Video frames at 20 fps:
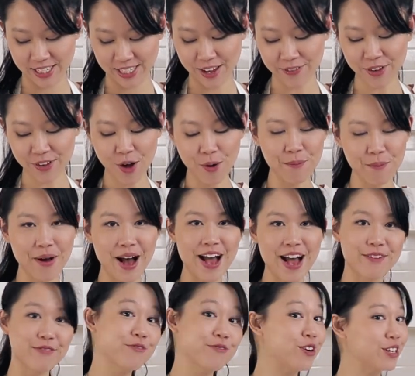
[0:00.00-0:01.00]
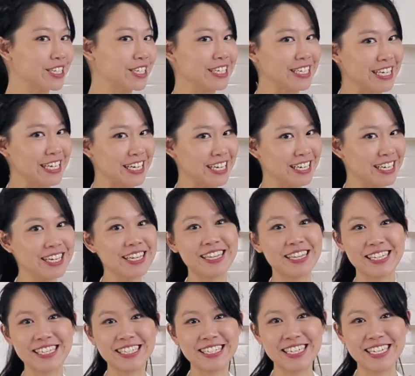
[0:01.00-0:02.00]
So I've got my fondant here.
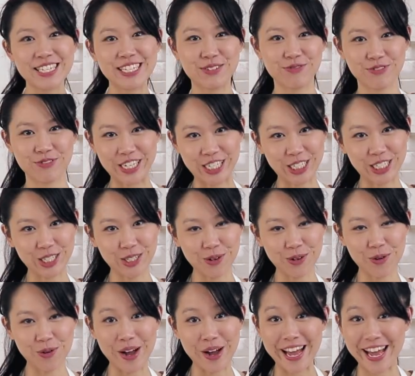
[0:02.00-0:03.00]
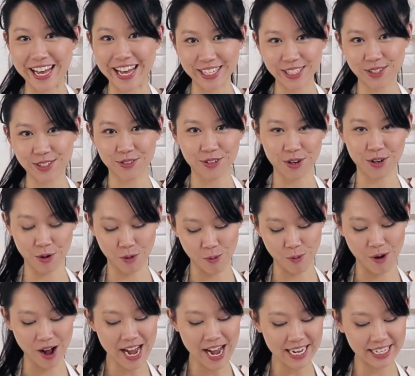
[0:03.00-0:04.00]
This is Renshaw Extra
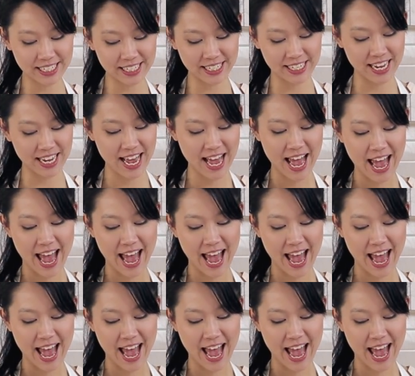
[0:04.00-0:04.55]
White,